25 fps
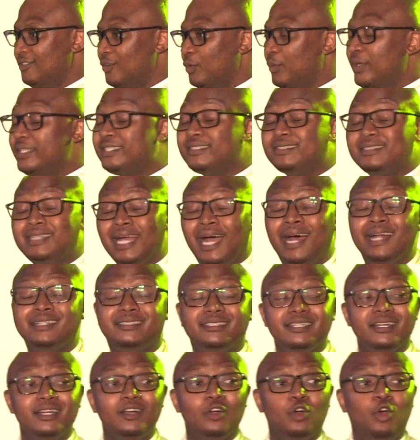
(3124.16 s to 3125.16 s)
we
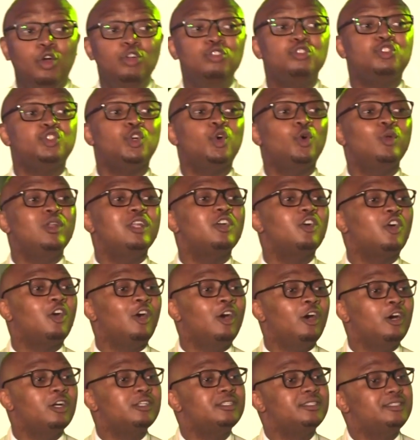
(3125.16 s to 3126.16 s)
start controlling
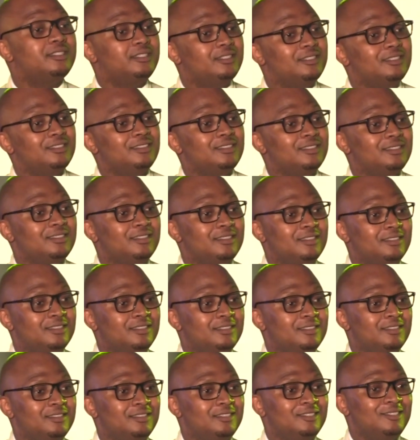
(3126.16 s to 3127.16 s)
God.
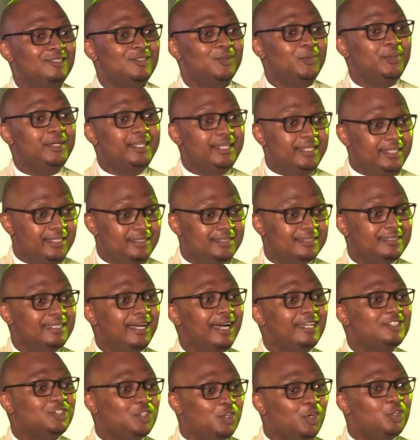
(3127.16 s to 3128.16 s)
We
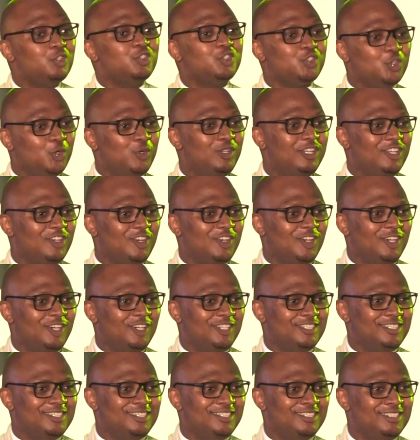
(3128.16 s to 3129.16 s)
start controlling
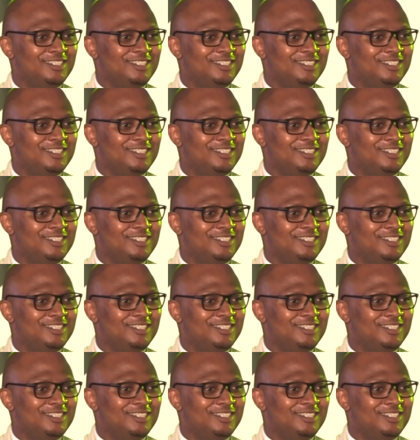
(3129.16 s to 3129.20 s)
God.